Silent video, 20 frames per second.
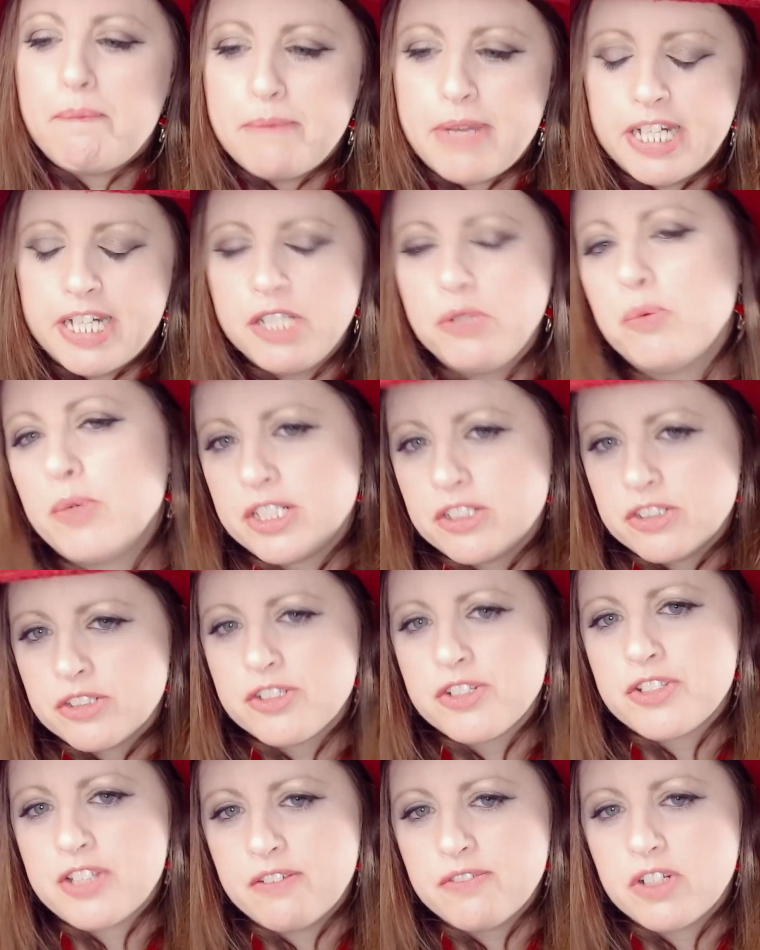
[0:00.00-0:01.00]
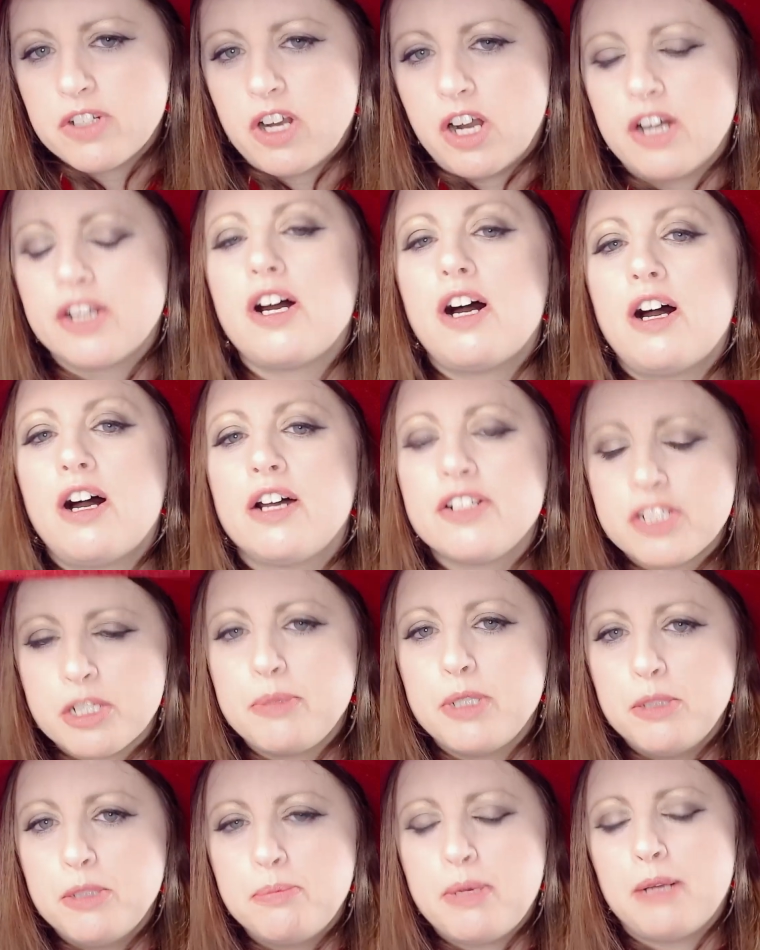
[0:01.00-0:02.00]
many winners have gone on to
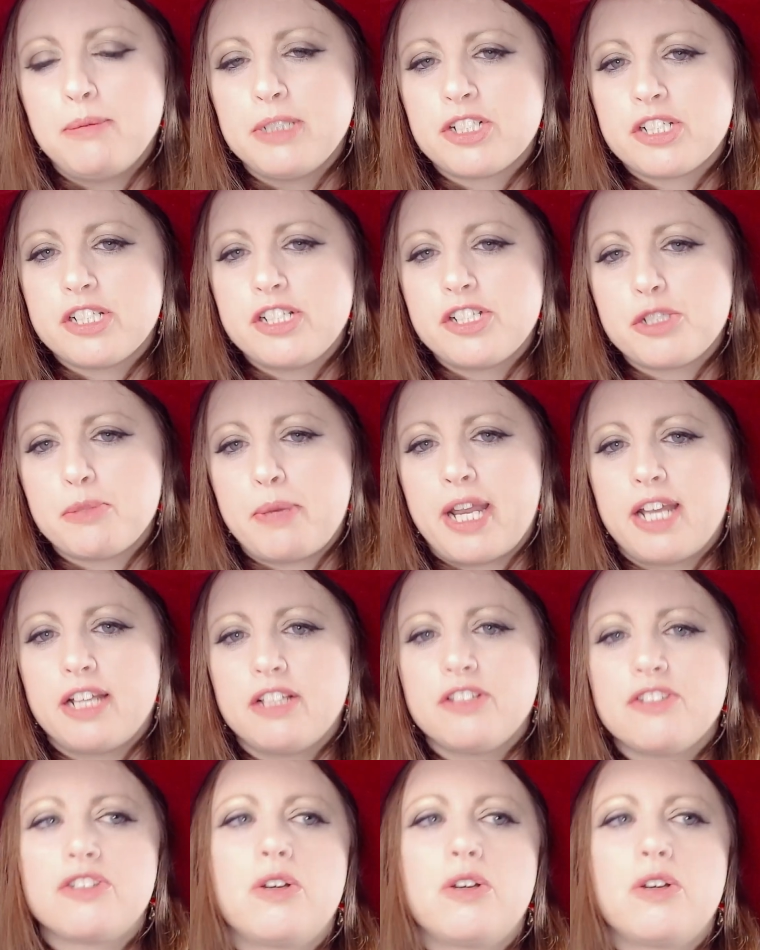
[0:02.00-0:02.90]
be published in Japan,